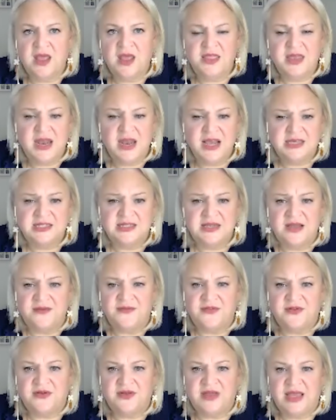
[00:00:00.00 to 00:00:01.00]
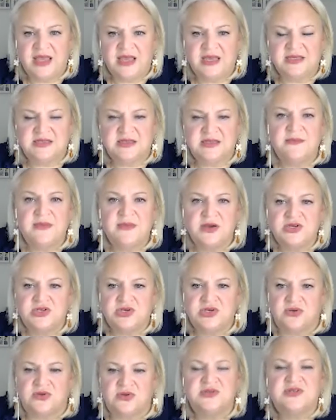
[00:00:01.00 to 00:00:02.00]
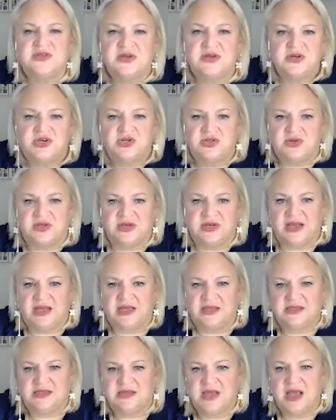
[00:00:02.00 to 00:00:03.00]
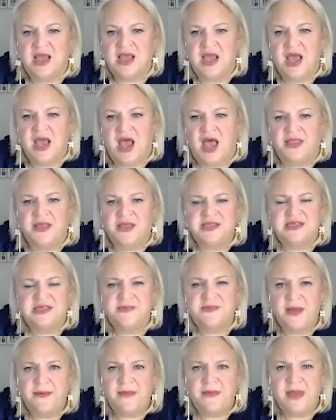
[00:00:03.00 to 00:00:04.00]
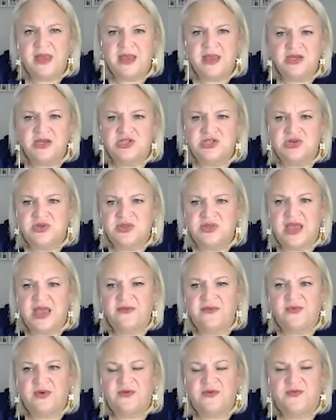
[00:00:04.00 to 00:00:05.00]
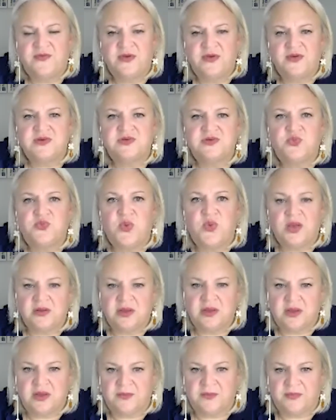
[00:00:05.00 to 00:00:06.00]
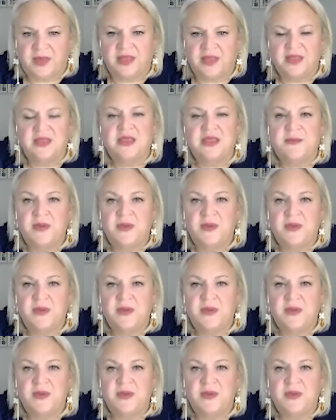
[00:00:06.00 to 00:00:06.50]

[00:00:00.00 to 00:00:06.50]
The next level is emotional, social needs. And this is about making sure that everyone feels welcome and that they